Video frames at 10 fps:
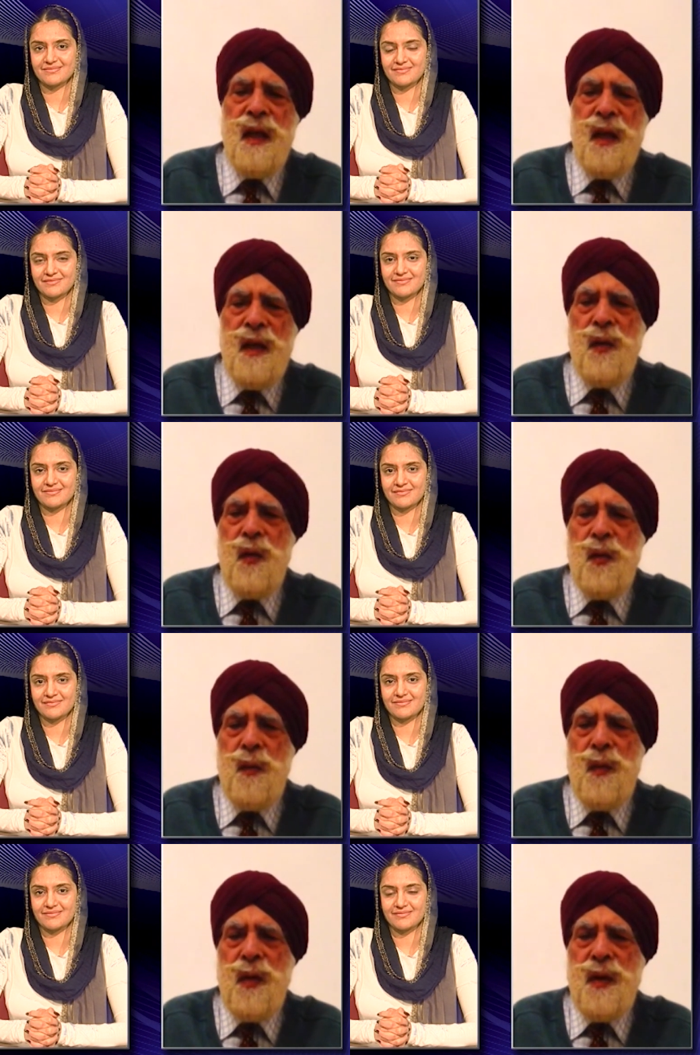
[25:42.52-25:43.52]
Speaker 1: a
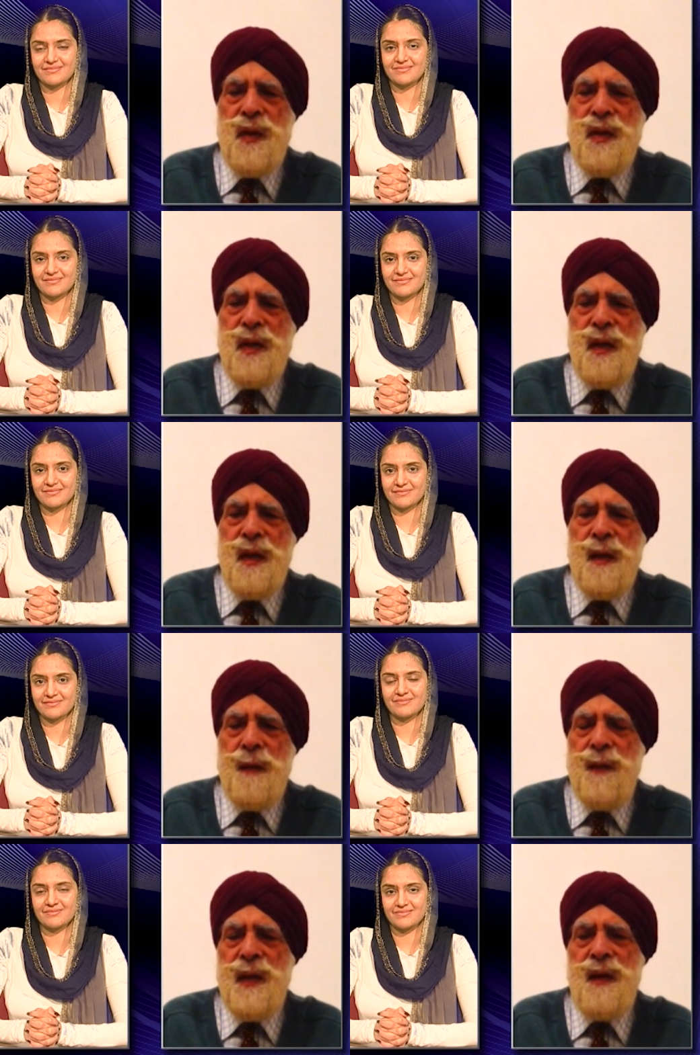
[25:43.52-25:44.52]
gurmukh
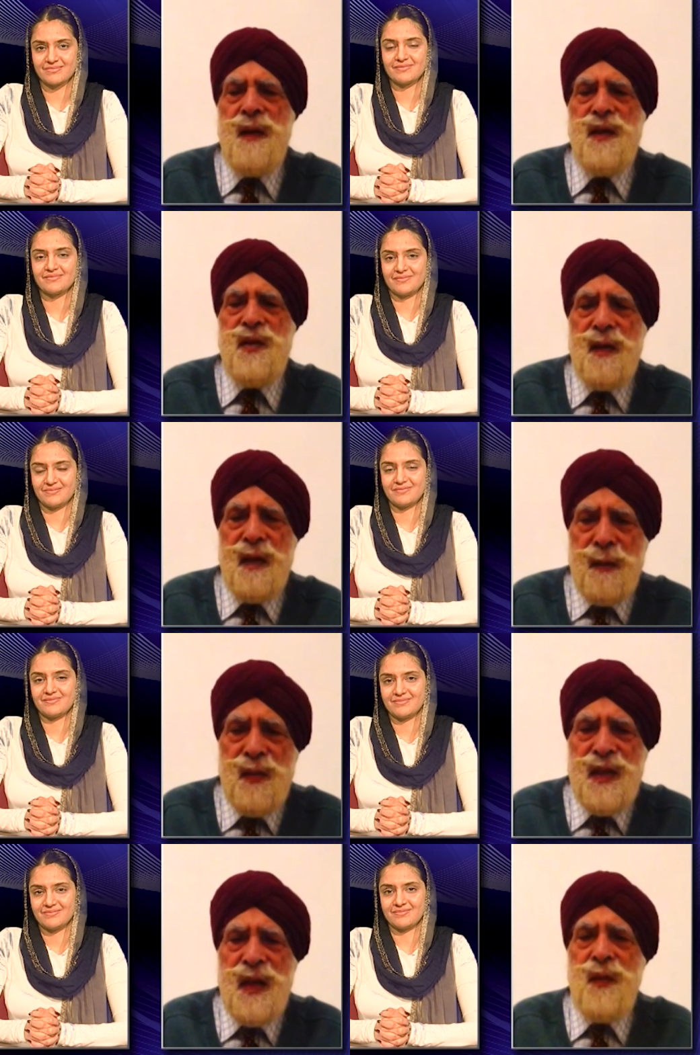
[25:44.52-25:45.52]
um, direction,
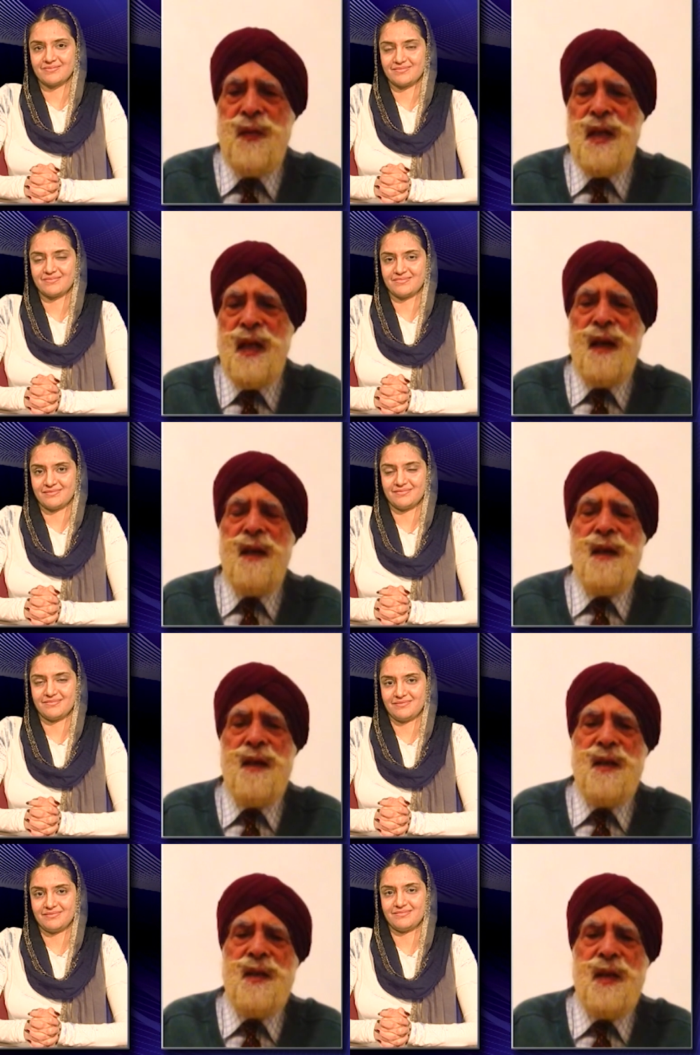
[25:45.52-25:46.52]
themselves
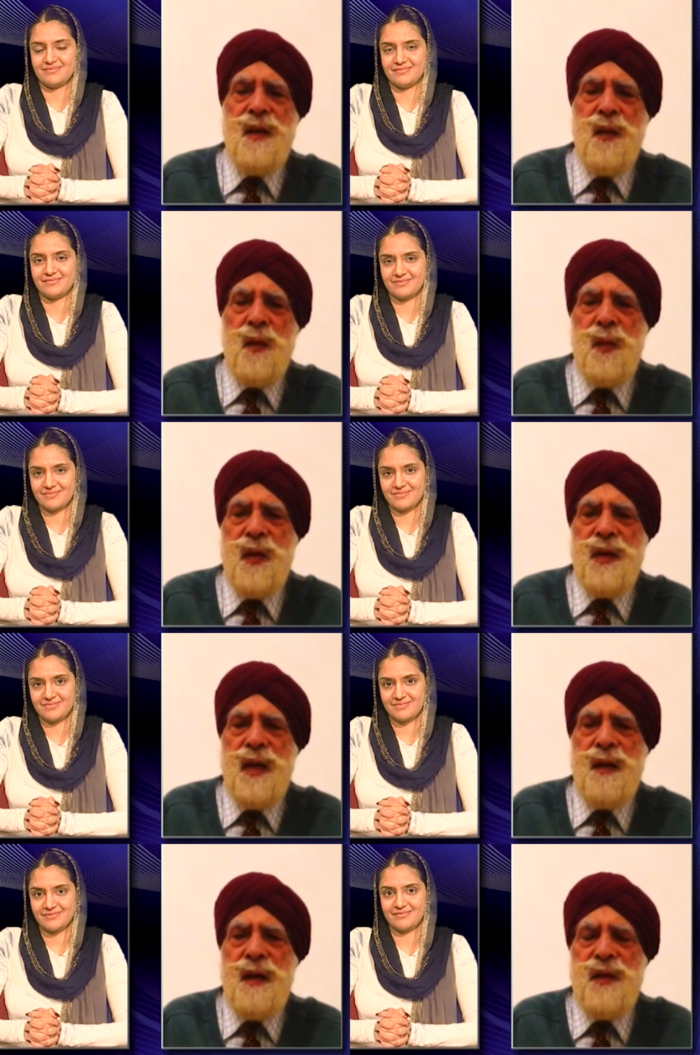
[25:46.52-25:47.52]
and others in a
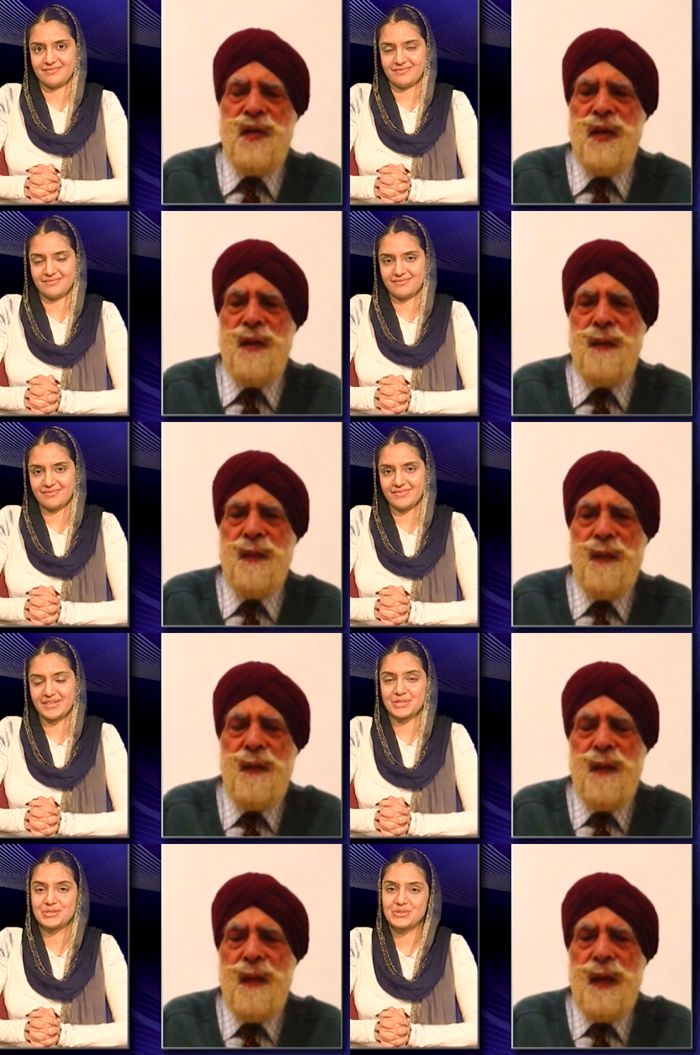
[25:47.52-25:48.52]
gurmukh direction.
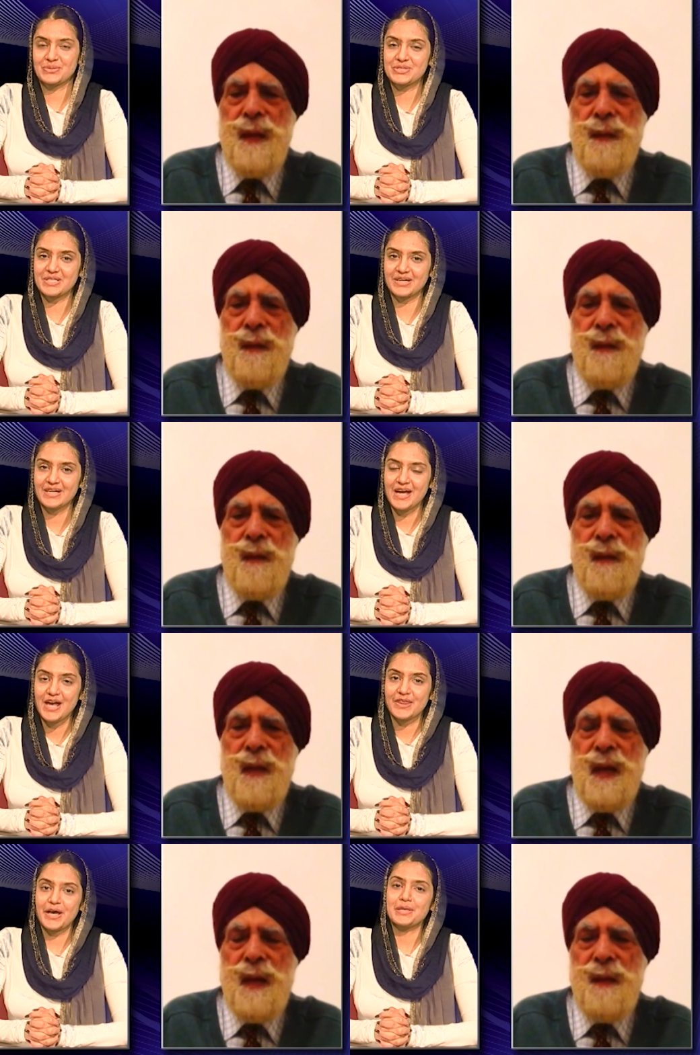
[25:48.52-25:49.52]
Speaker 2: That's true, sir.
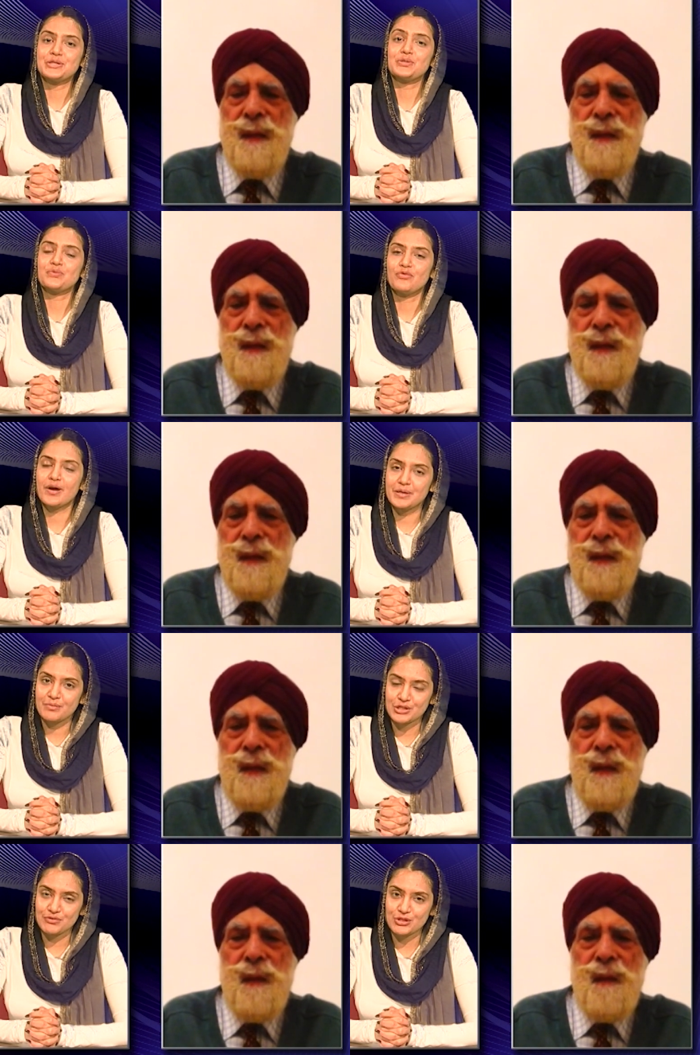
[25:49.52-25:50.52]
Thank you
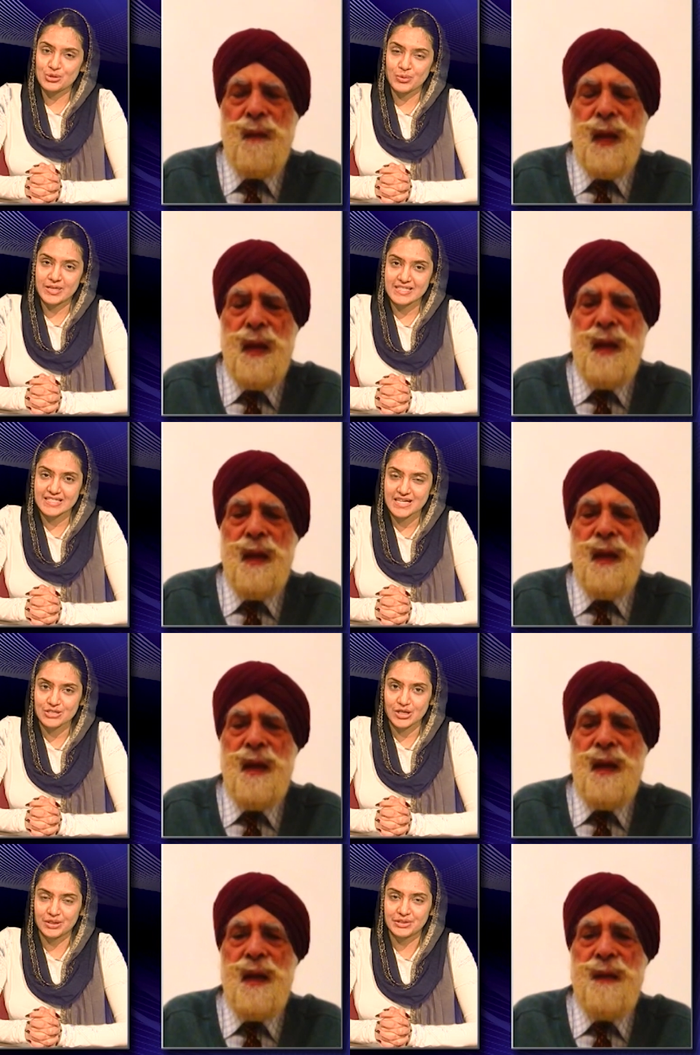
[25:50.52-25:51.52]
very much for joining
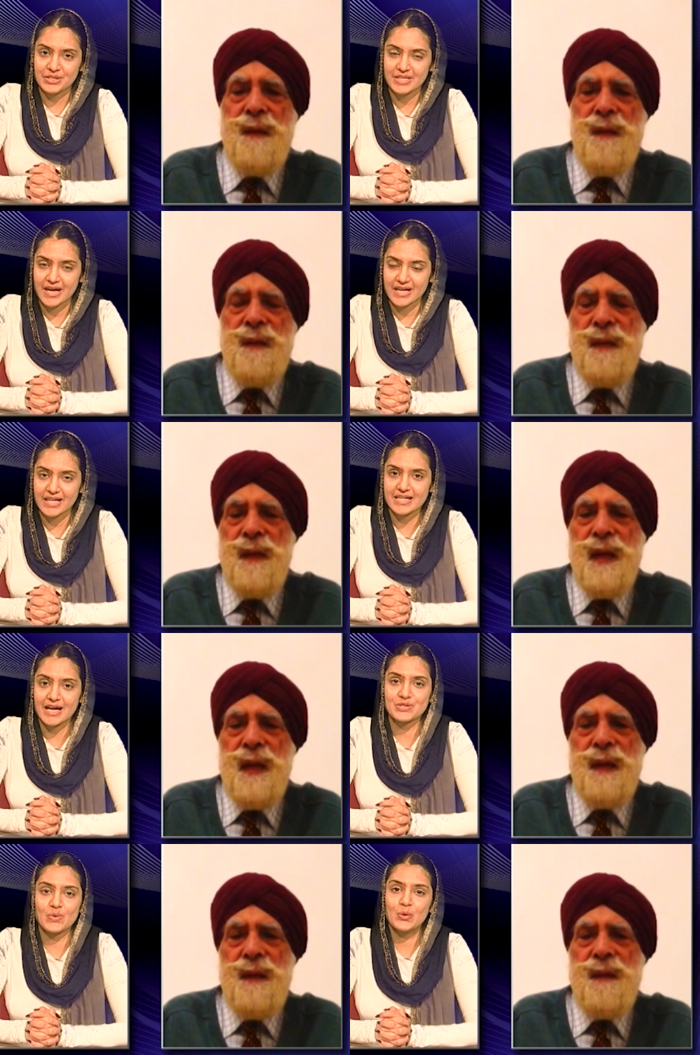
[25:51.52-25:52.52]
Sikh Channel today. It
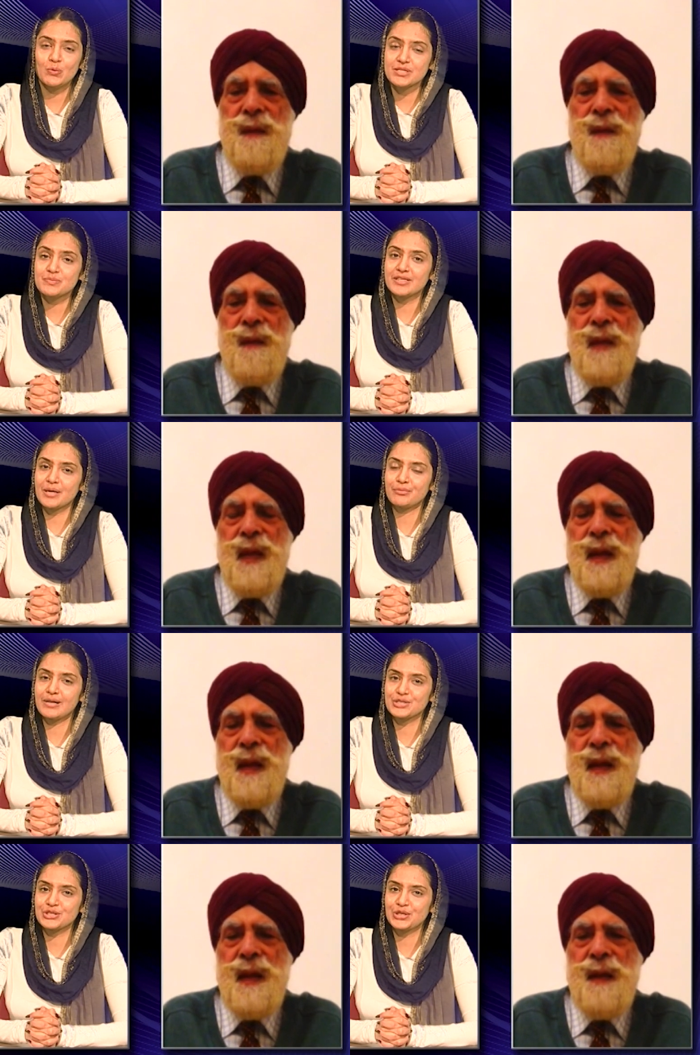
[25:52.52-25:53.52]
has always been a
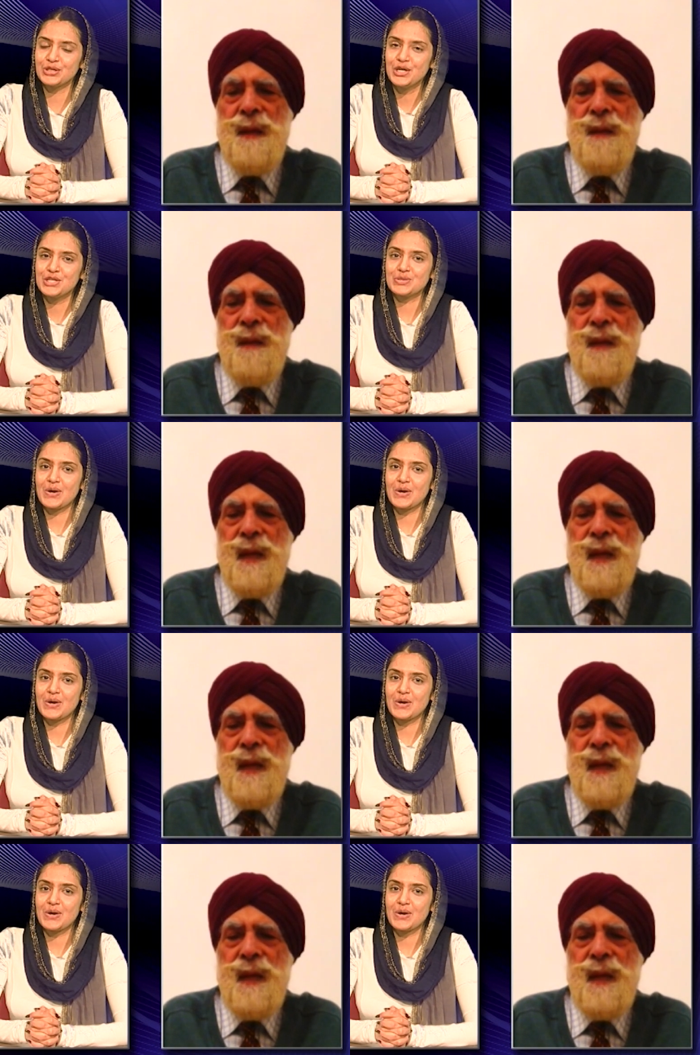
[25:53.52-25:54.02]
pleasure to